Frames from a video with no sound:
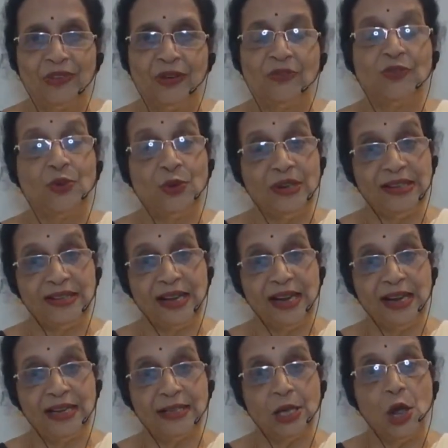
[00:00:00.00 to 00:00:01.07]
So he
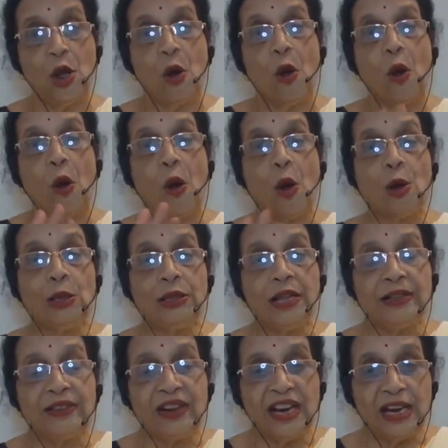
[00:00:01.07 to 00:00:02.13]
says, all
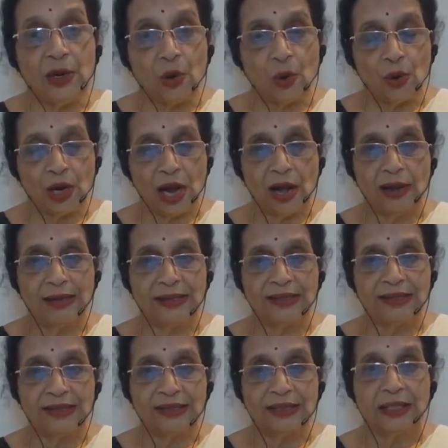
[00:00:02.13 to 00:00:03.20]
the three lokas
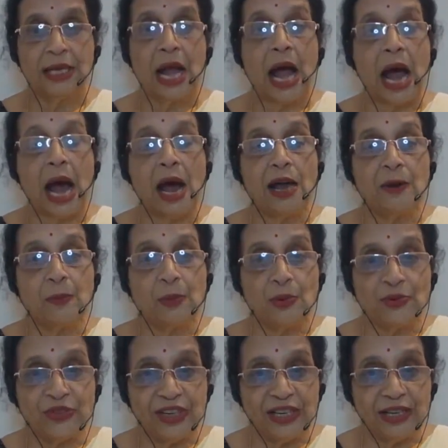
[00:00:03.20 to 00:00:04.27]
are
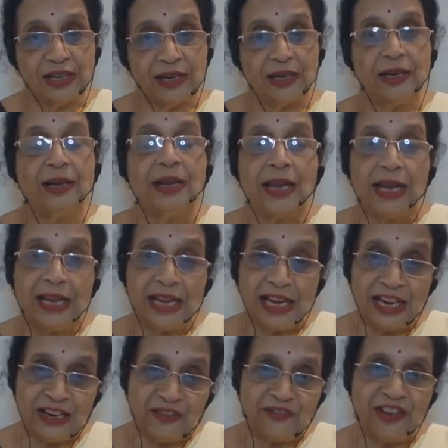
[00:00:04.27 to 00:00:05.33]
posited
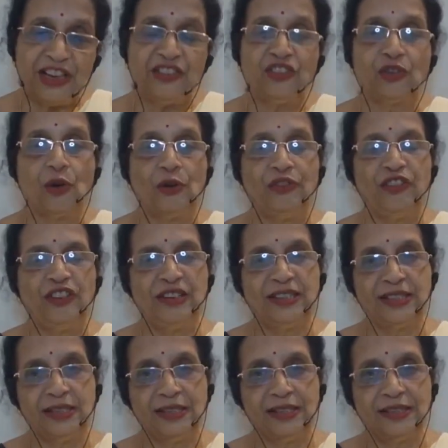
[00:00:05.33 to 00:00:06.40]
in which
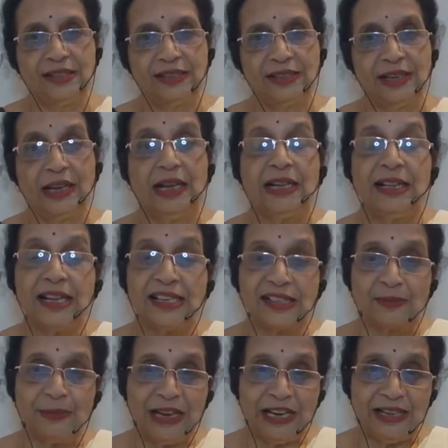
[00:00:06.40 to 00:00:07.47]
consciousness?
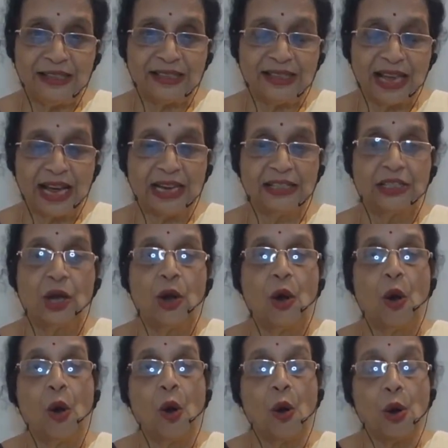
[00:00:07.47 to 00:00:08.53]
This means that
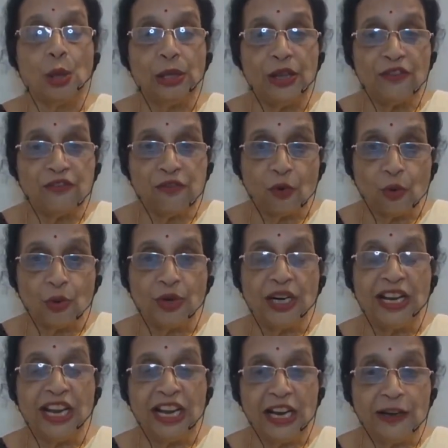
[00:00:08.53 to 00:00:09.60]
all the
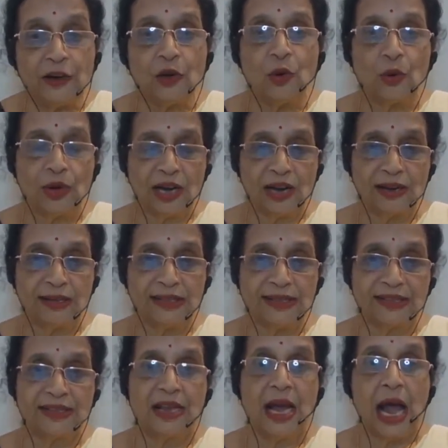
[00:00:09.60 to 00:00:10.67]
14
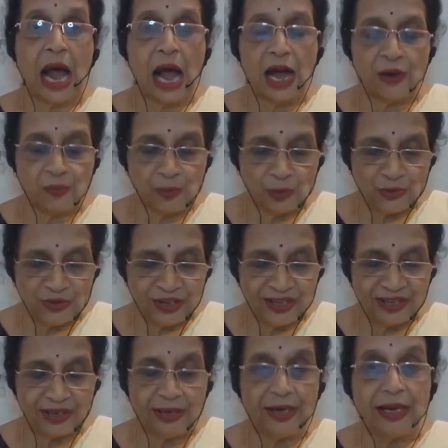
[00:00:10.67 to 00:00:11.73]
lokas are
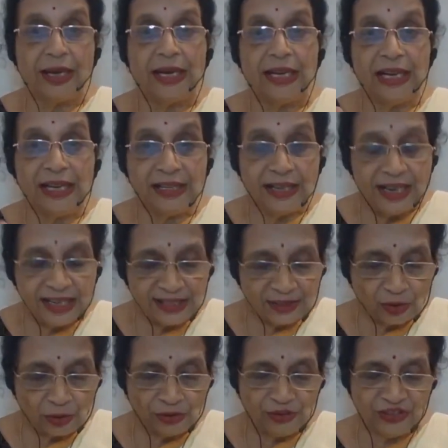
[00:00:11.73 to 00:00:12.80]
posited in this
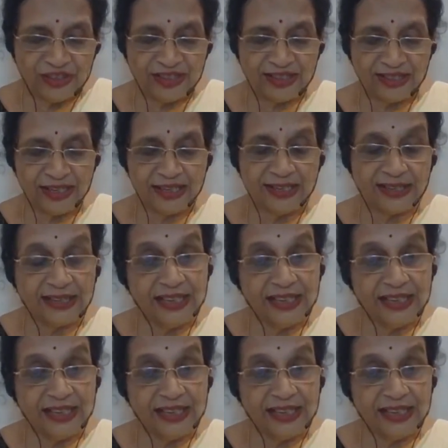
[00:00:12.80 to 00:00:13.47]
consciousness.